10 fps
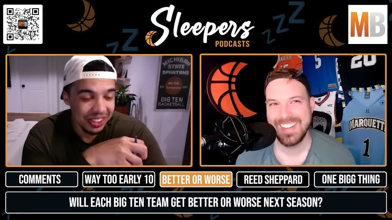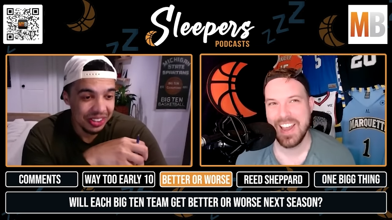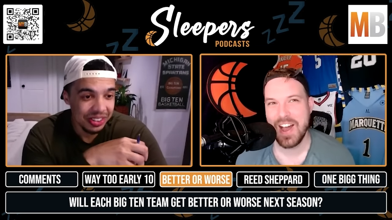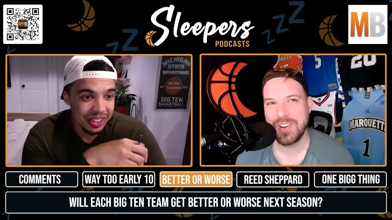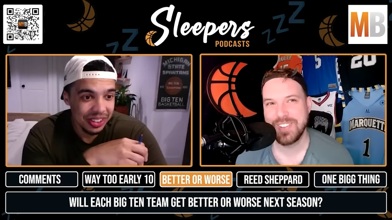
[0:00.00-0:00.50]

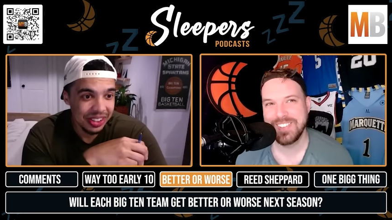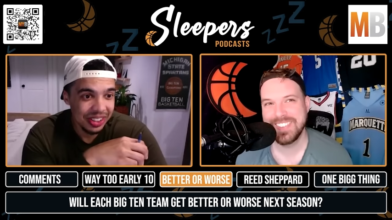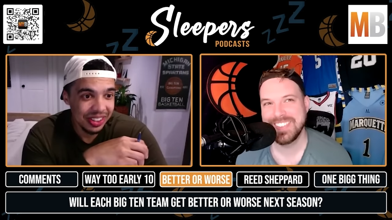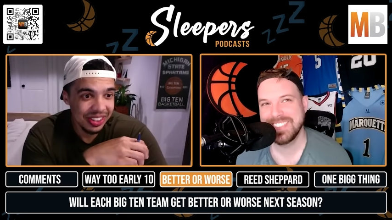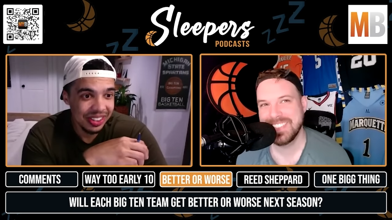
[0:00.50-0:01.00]
Speaker 1: No,
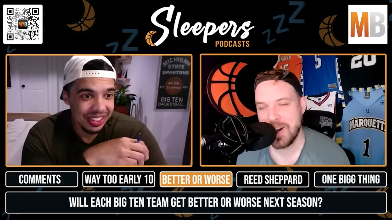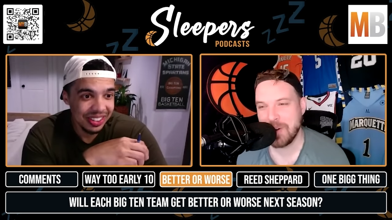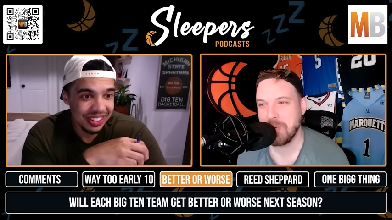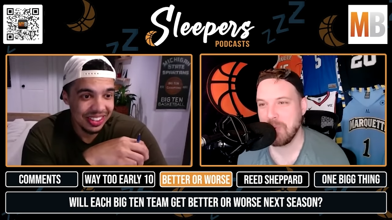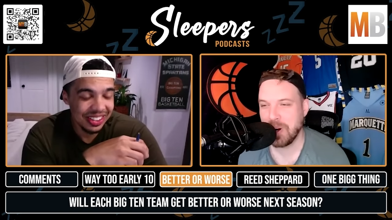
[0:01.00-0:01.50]

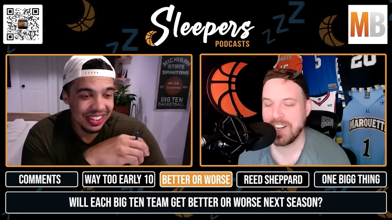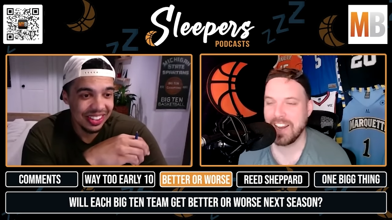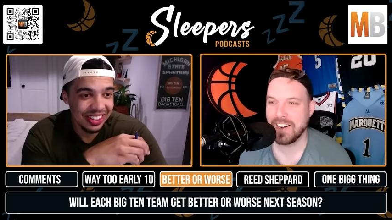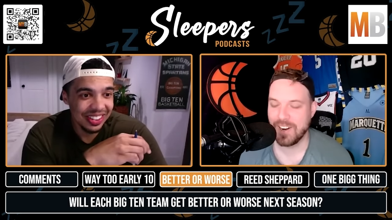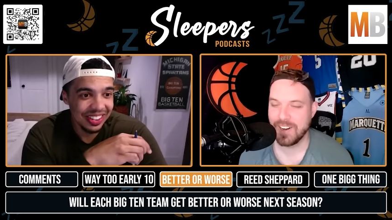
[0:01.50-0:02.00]
we're working
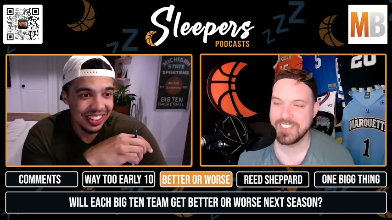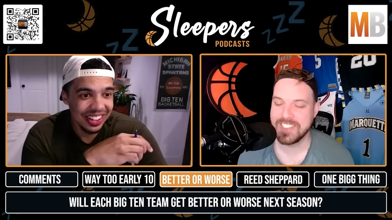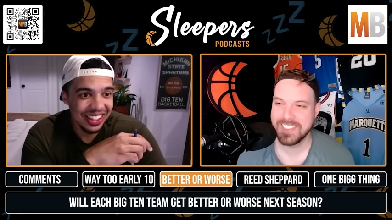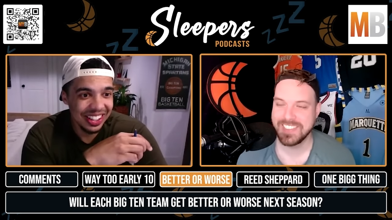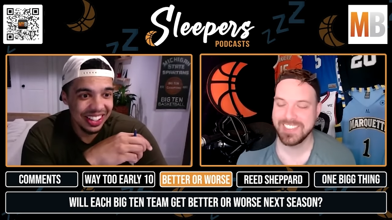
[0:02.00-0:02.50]
on guards.
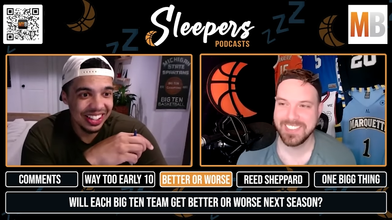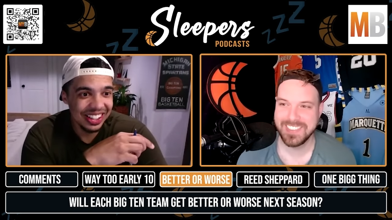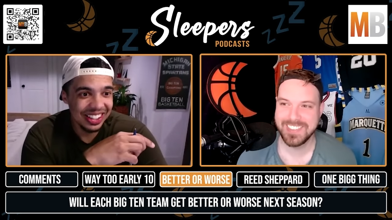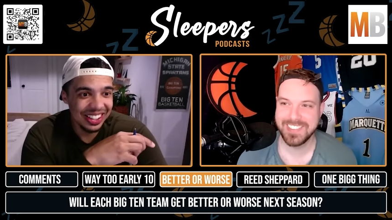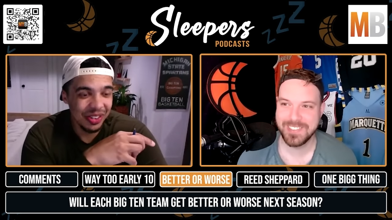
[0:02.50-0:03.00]

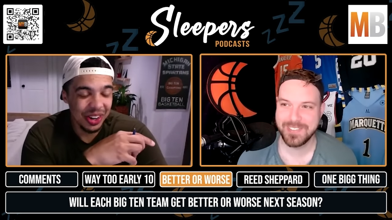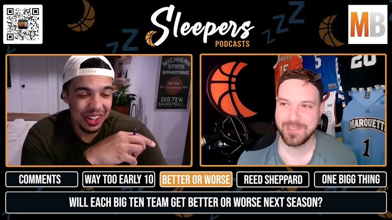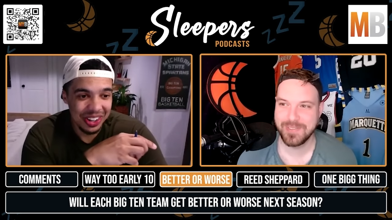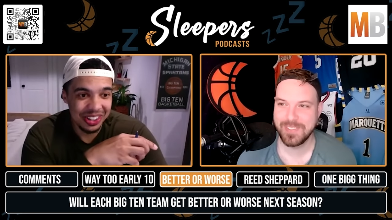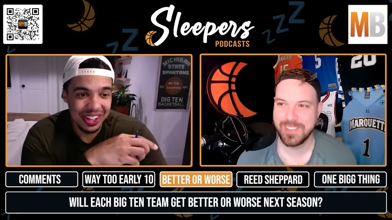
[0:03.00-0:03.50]

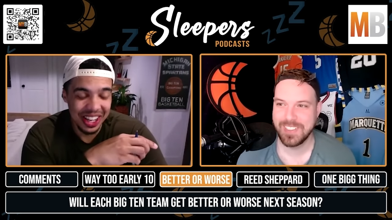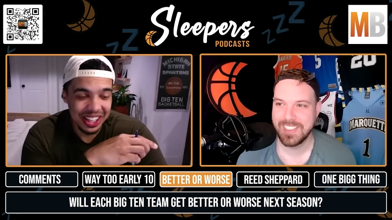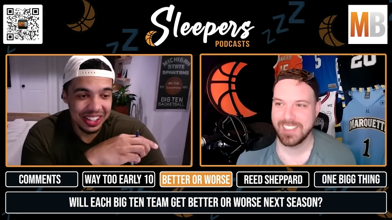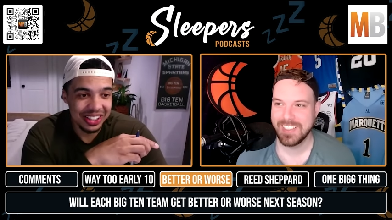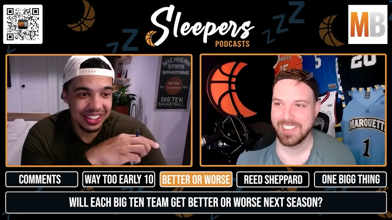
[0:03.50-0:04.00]
Speaker 2: Okay.
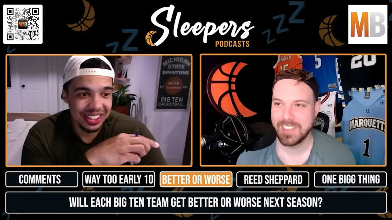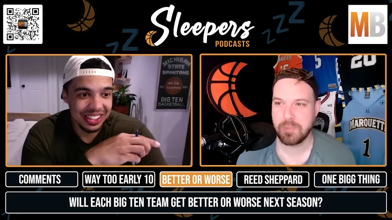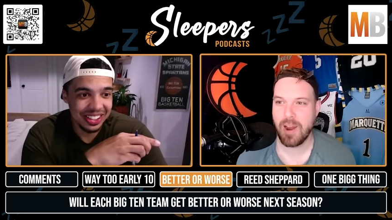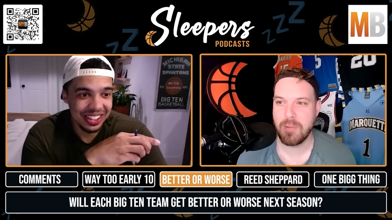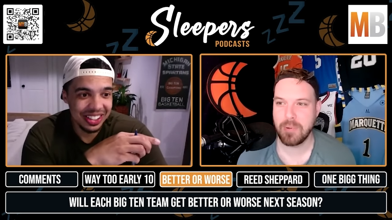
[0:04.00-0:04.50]
Speaker 1: It's
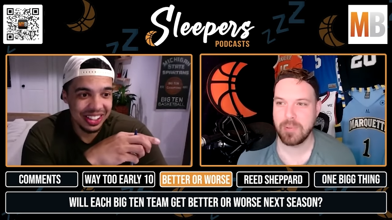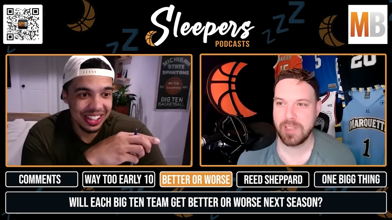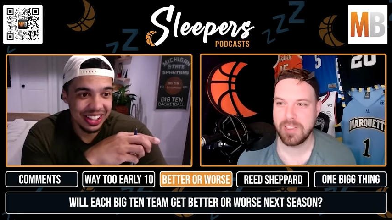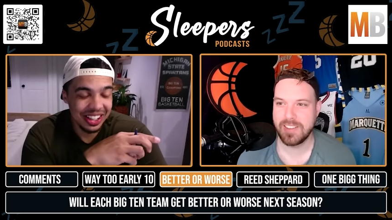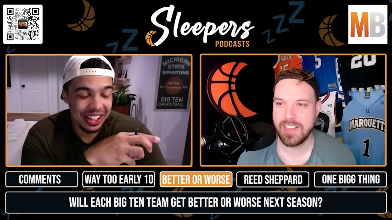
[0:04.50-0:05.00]

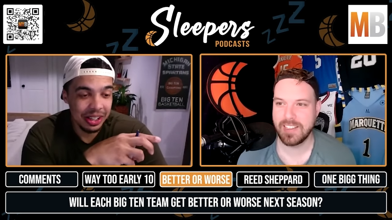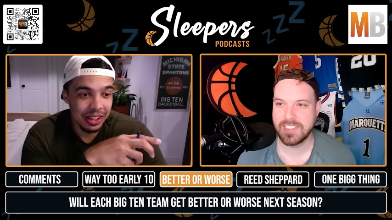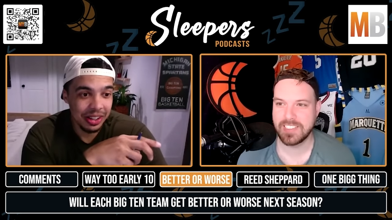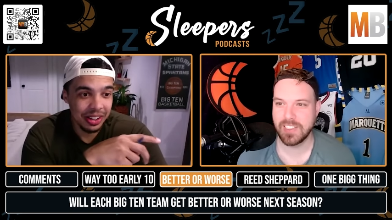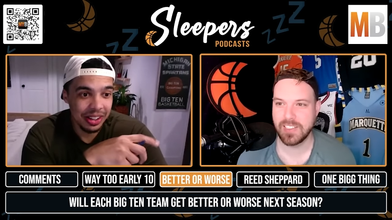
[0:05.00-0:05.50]
probably
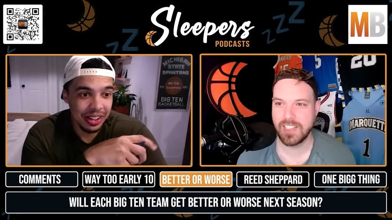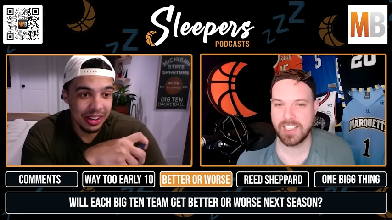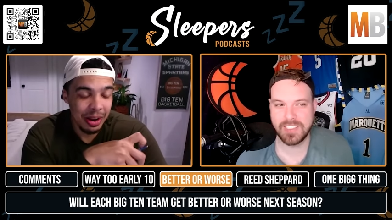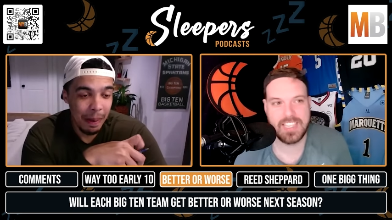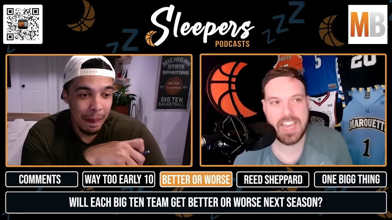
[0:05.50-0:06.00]
still like
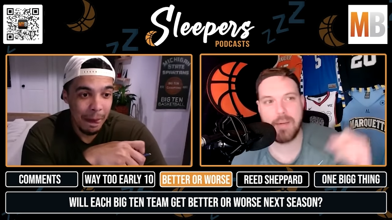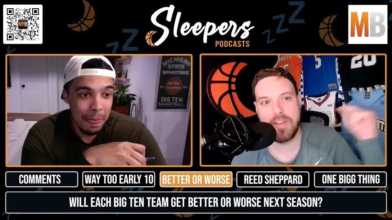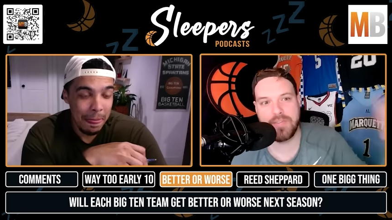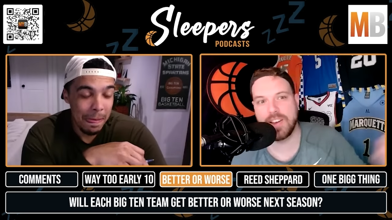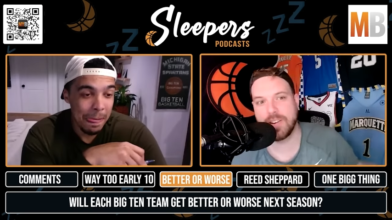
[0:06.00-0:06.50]
a snap
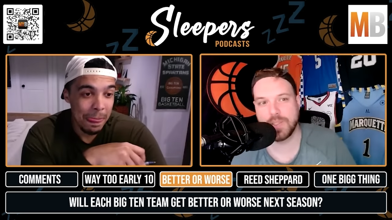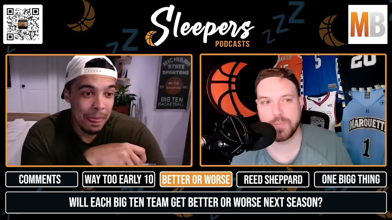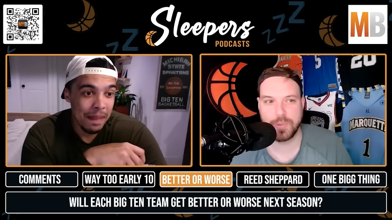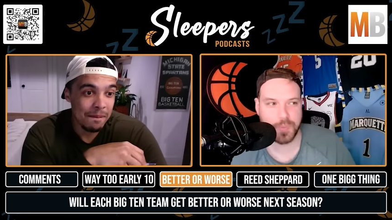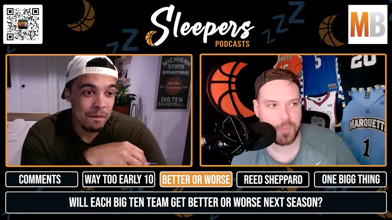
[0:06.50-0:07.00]
my fingers.
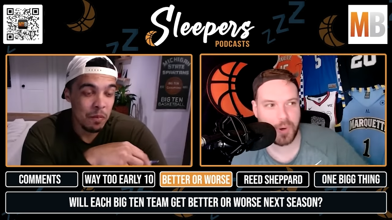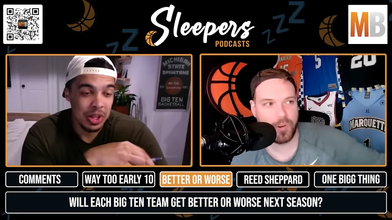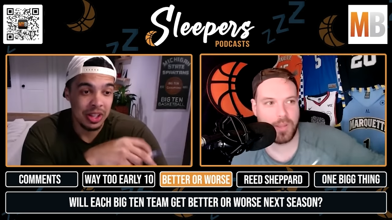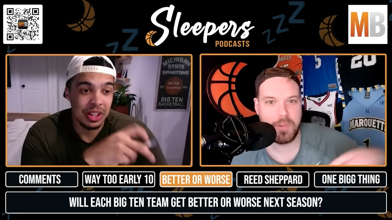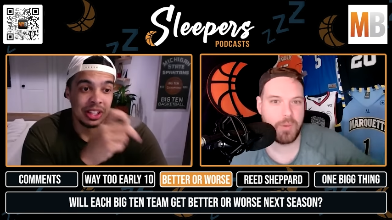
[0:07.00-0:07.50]
Bruce
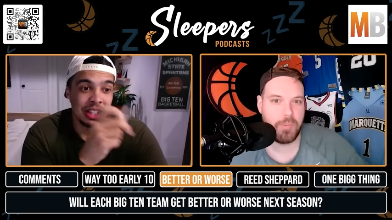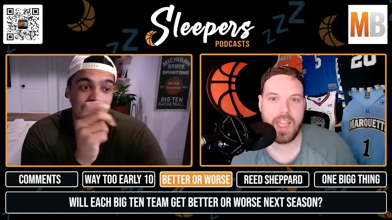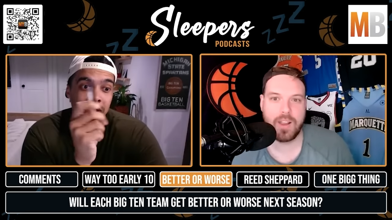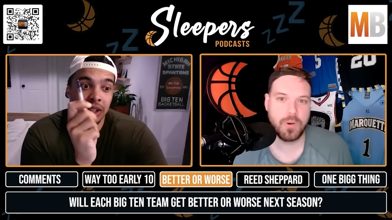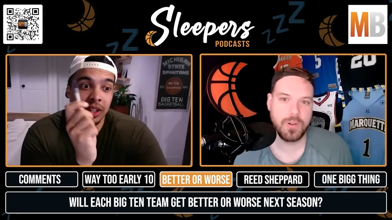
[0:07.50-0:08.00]
Pearl, give me your
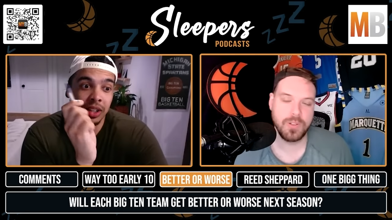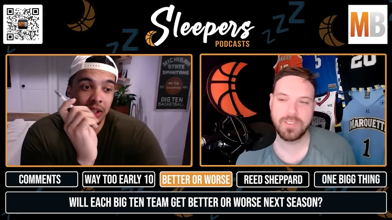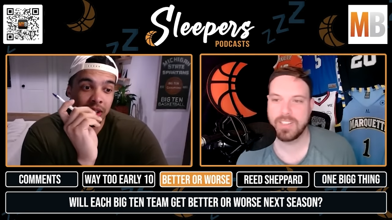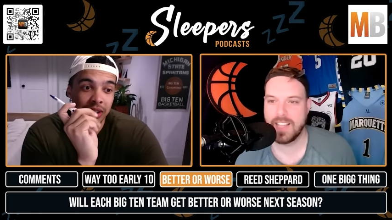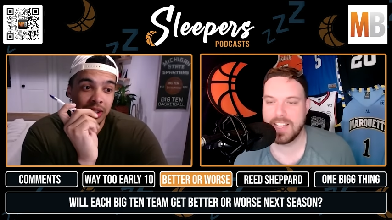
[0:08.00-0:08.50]
backcourt.
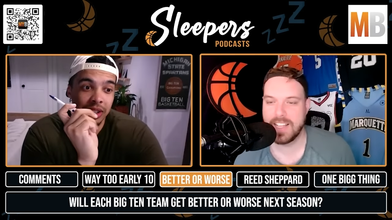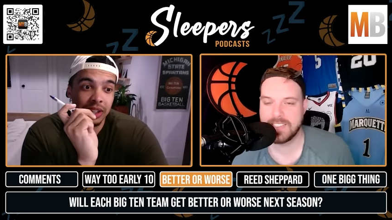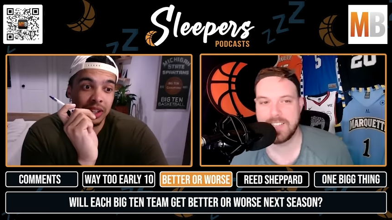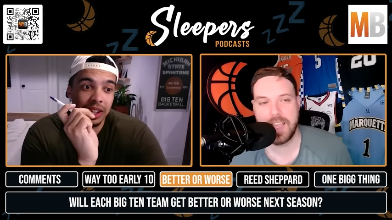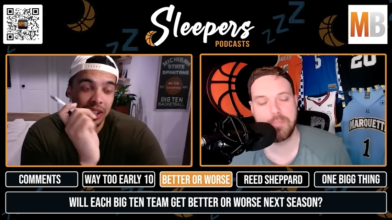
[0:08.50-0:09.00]
Like
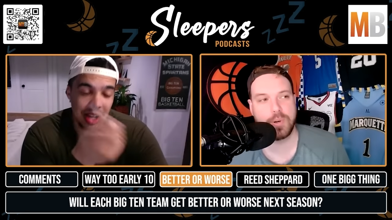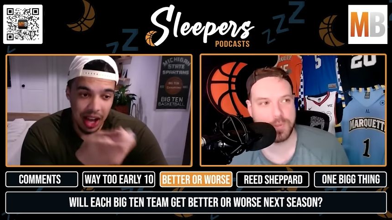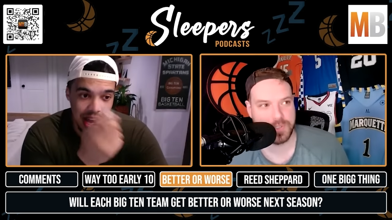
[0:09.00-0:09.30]
that's hey
Speaker 2: Bruce.